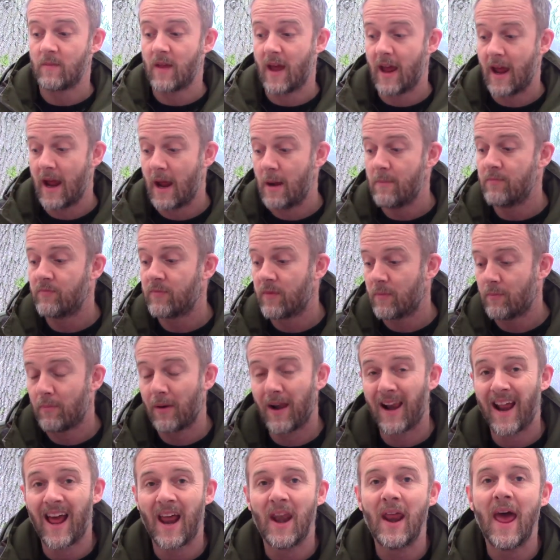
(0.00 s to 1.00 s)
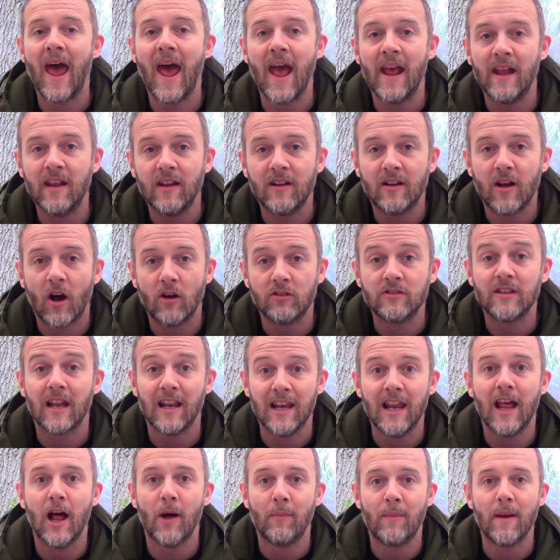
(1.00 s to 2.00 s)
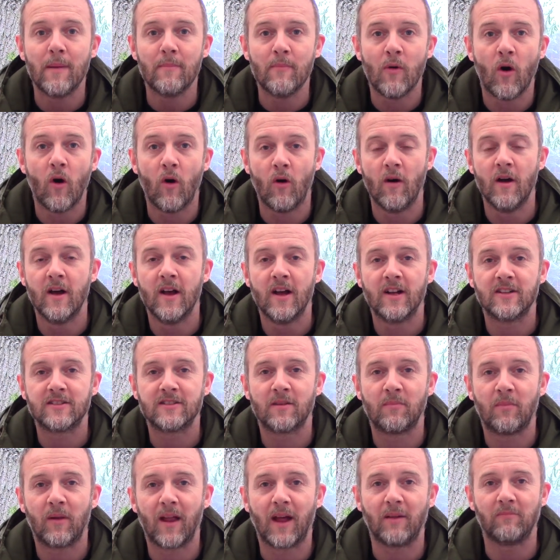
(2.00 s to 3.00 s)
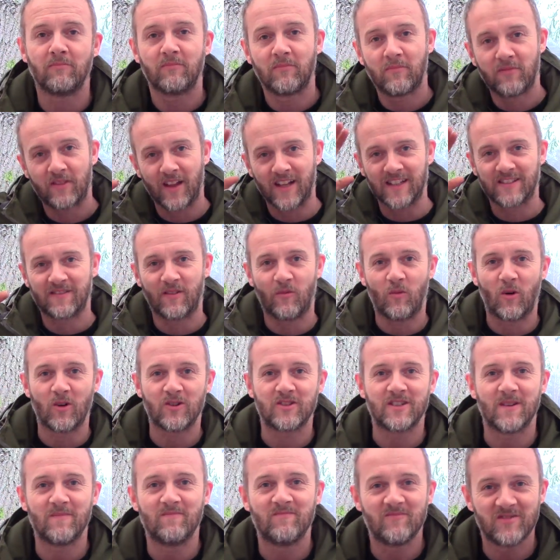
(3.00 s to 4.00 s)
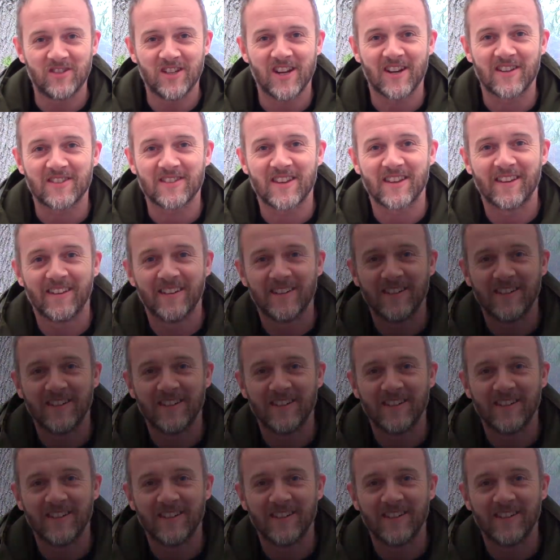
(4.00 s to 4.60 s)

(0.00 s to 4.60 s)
um, plan A goes a little bit more to plan. Thanks for watching. Cheers.